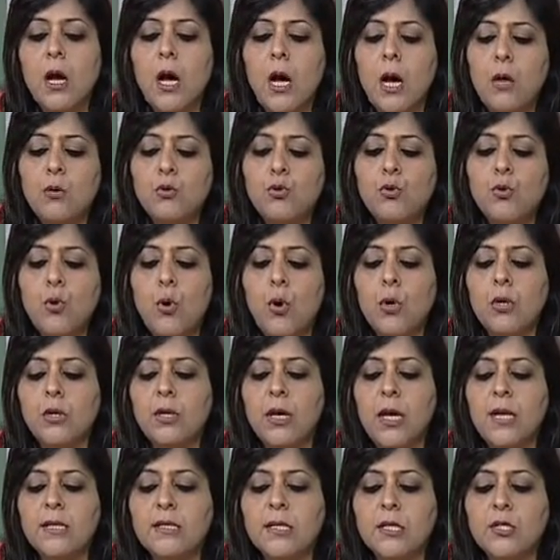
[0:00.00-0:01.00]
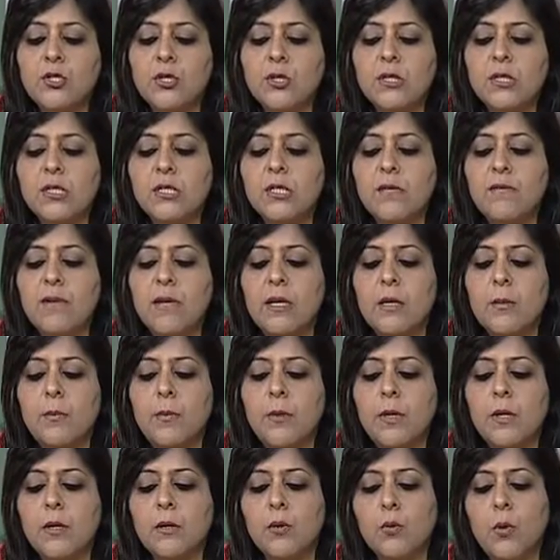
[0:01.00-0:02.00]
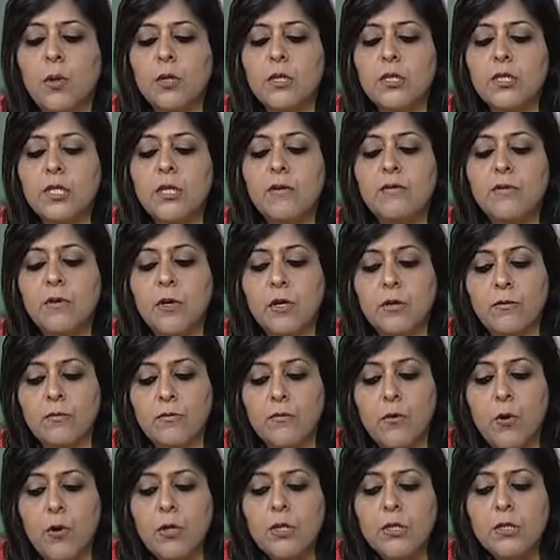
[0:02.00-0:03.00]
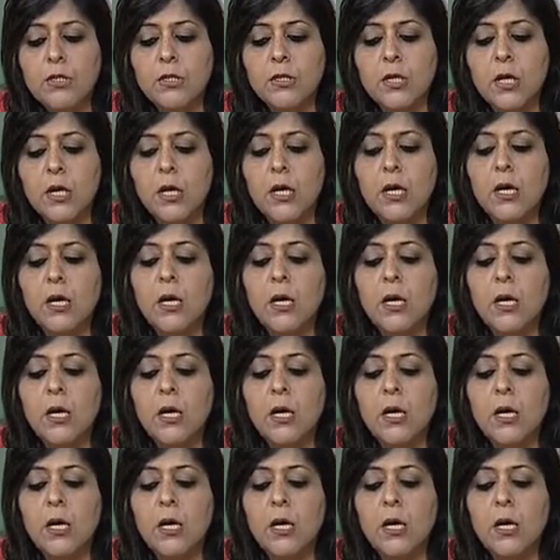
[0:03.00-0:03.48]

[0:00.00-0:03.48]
how do organizations develop a quality workforce